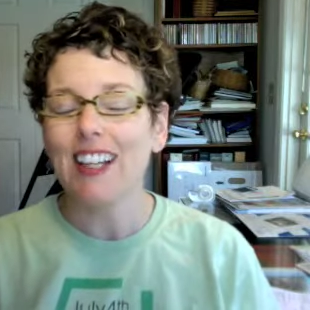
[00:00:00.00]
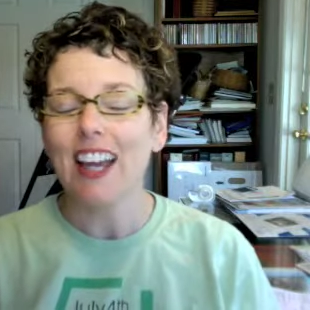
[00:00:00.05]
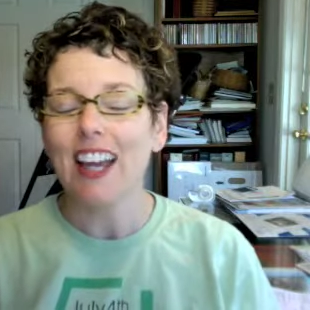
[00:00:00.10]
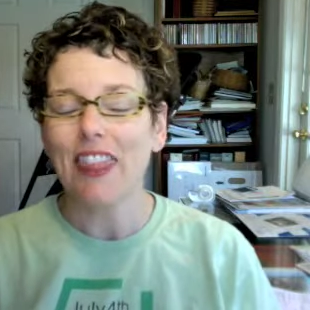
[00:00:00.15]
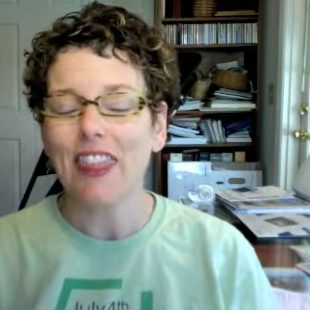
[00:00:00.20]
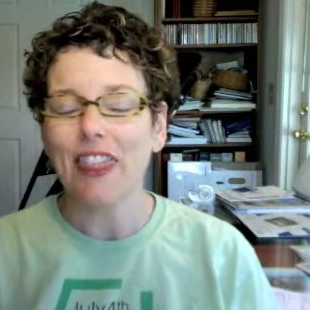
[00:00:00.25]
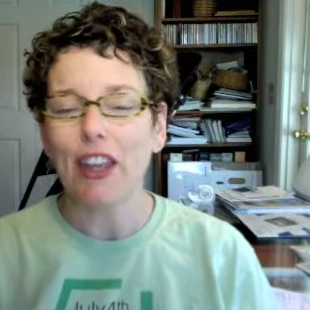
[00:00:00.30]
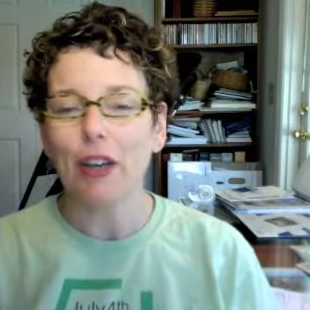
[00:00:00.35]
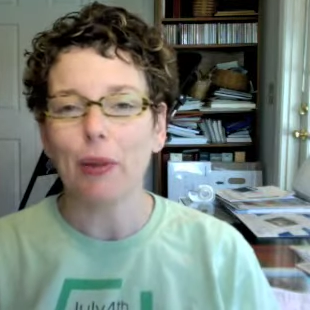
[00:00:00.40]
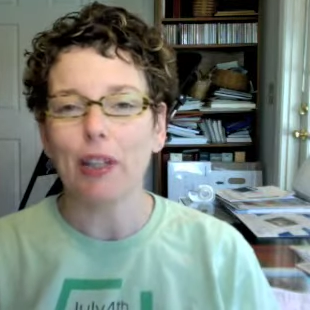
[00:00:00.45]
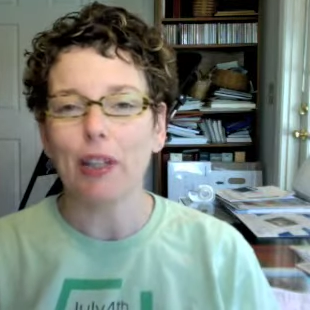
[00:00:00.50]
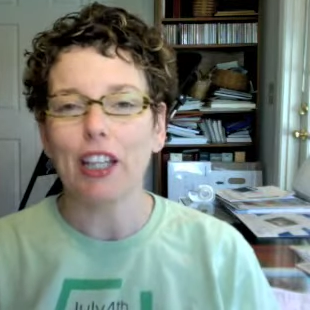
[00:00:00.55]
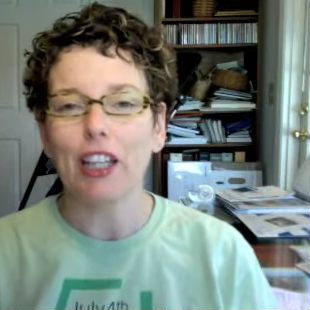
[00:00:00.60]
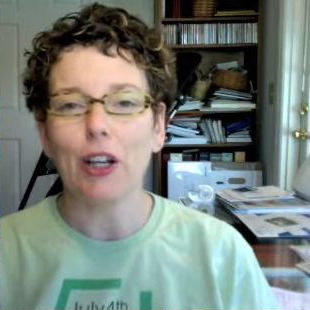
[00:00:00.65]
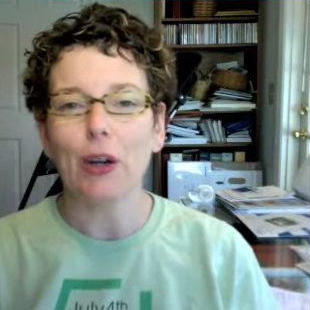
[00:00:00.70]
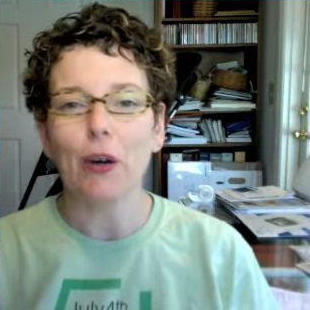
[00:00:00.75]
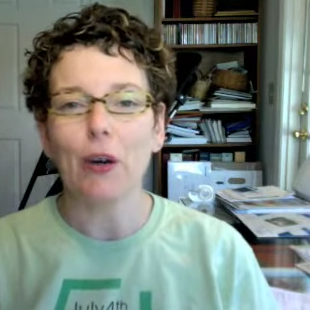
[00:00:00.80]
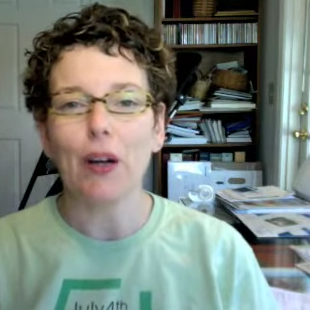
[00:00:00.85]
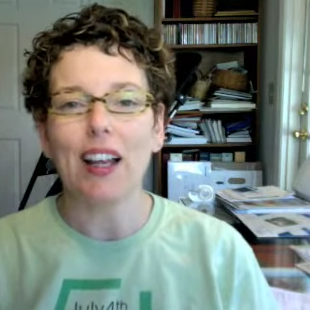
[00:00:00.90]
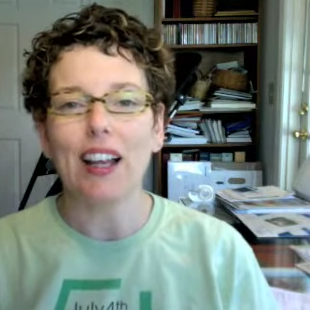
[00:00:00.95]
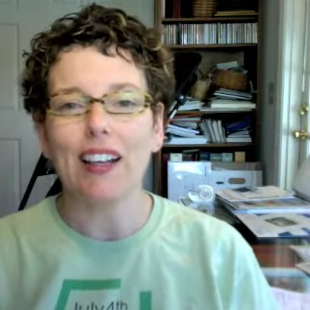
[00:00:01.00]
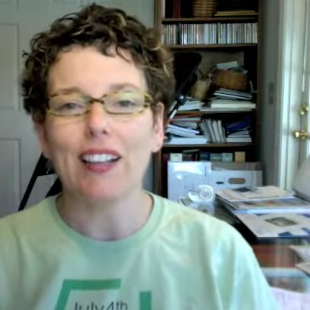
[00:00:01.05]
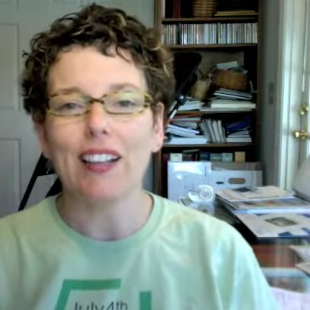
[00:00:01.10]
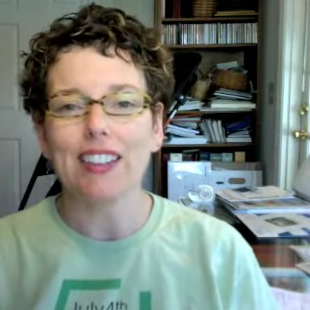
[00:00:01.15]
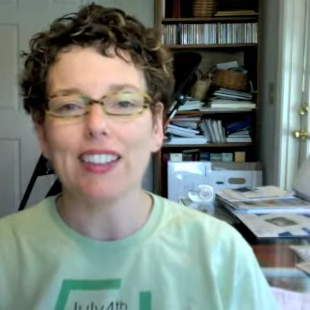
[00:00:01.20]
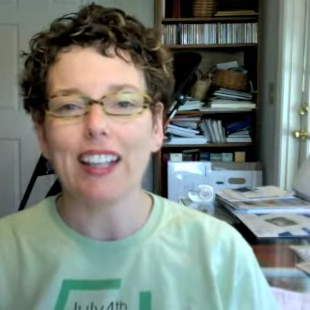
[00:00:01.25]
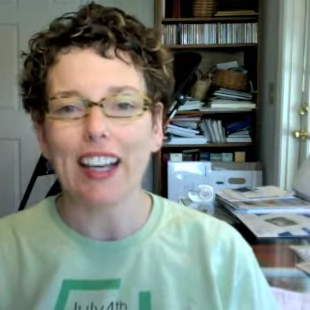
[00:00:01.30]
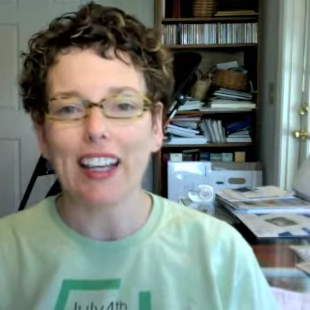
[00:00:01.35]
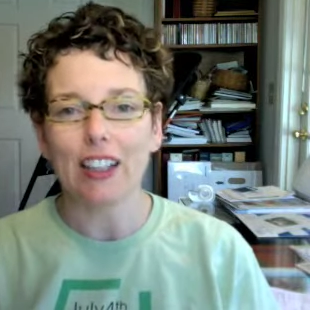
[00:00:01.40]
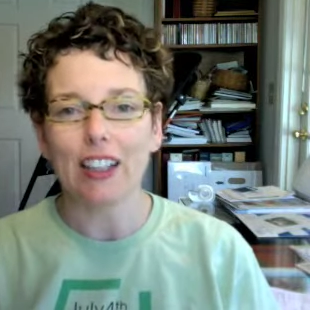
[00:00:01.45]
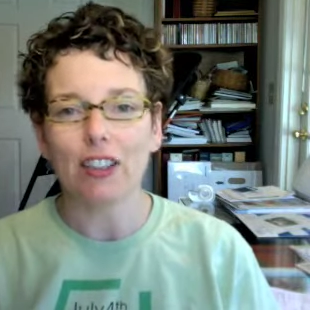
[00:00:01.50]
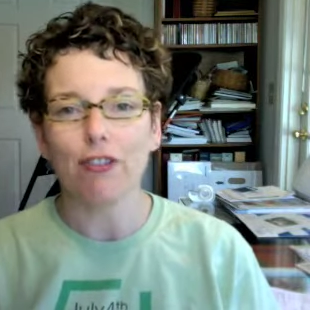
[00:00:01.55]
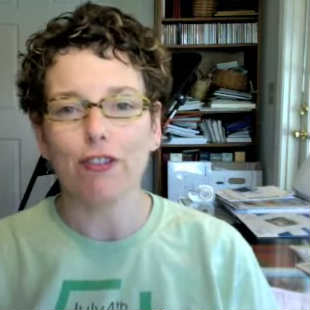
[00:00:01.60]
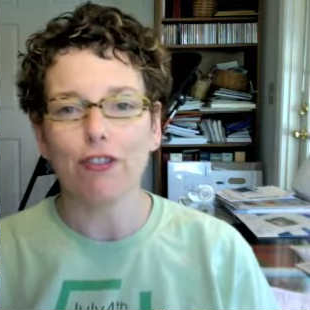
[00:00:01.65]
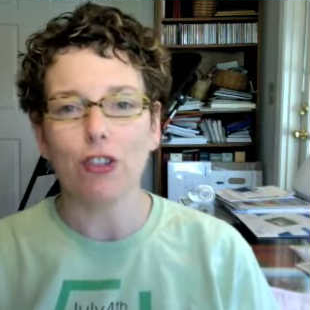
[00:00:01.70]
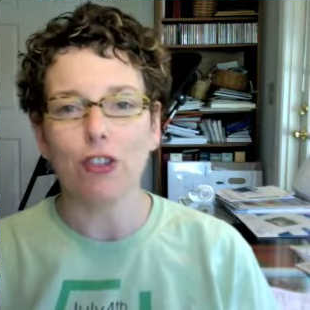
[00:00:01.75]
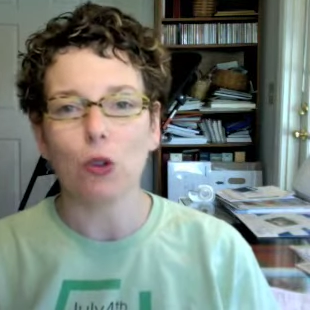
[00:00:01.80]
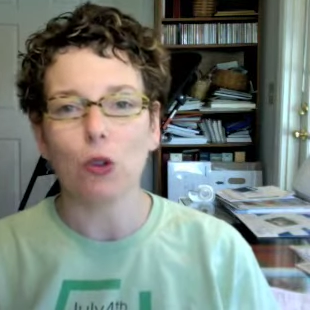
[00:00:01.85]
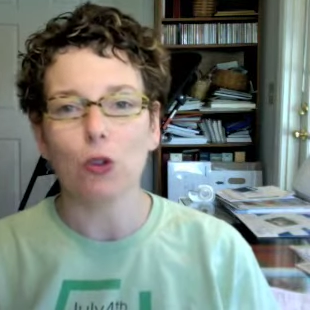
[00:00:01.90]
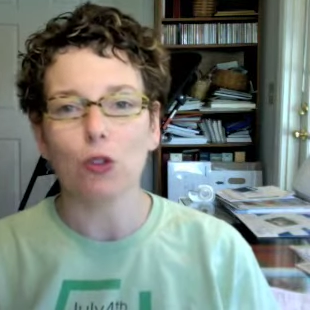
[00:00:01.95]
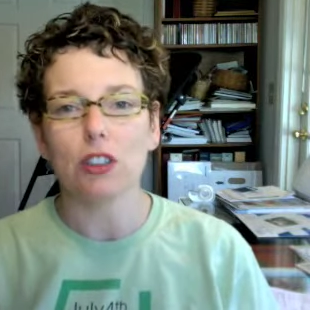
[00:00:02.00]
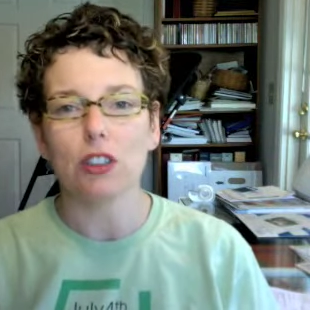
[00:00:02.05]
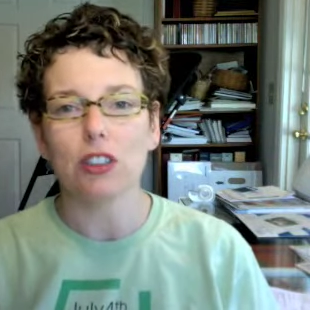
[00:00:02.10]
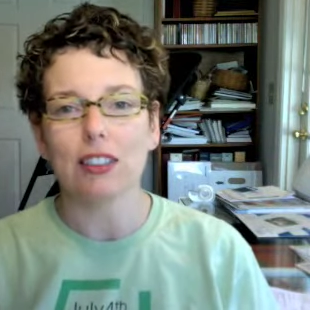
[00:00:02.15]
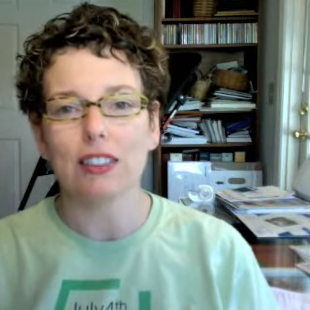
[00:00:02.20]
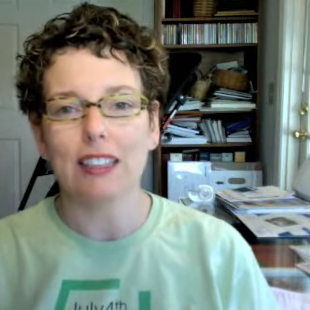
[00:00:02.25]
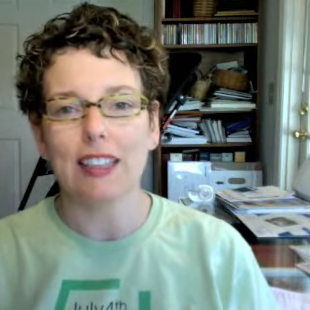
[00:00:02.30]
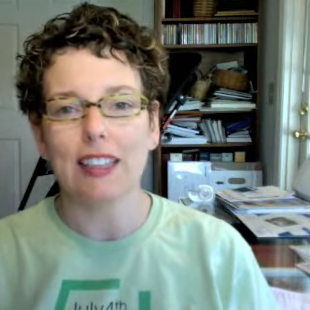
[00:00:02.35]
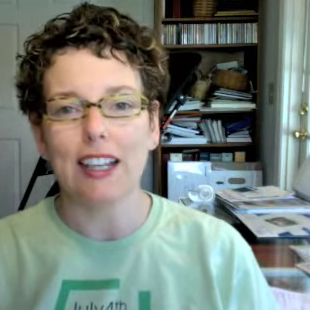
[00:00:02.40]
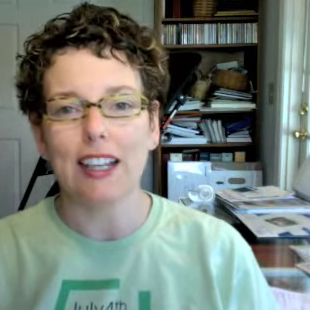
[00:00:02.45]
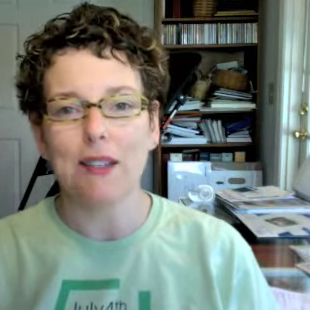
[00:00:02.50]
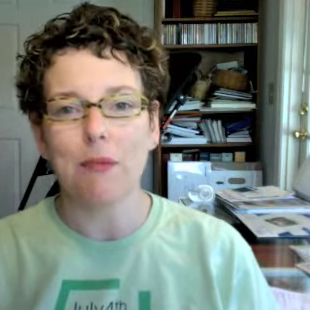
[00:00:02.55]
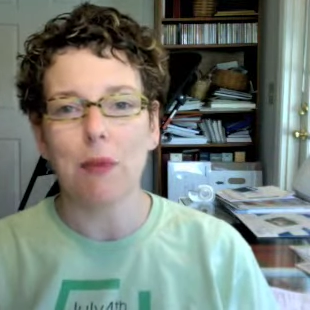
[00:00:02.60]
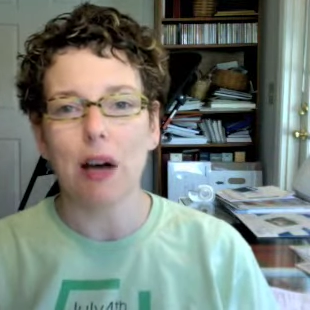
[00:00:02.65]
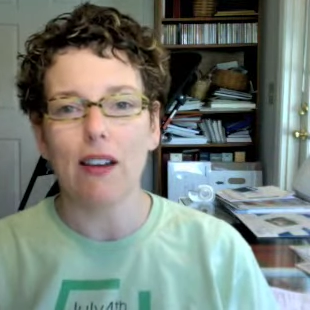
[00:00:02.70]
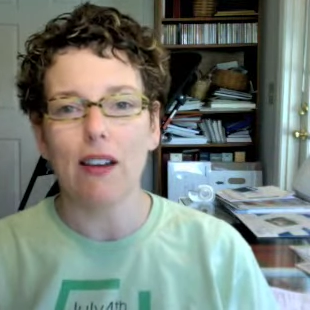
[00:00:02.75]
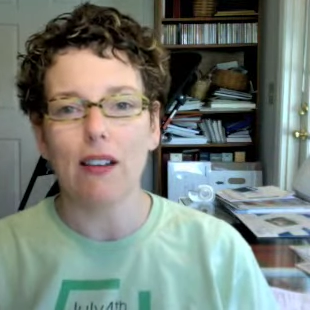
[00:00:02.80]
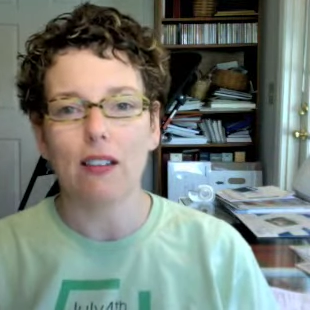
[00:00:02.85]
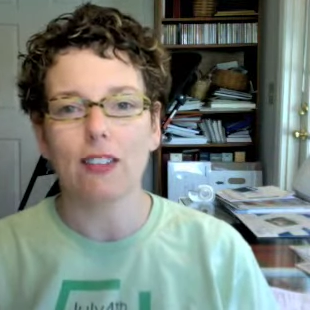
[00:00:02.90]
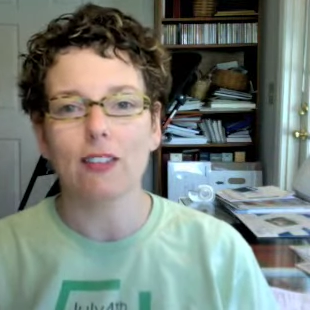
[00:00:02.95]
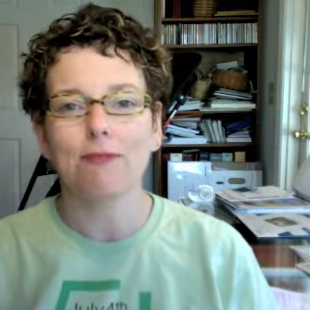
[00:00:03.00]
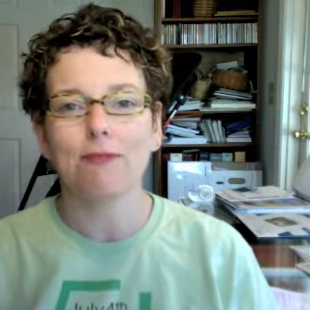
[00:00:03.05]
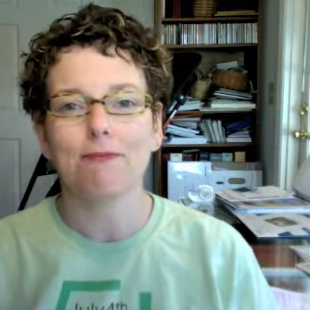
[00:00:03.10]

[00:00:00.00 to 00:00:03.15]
and then we can go ahead and fold today's model.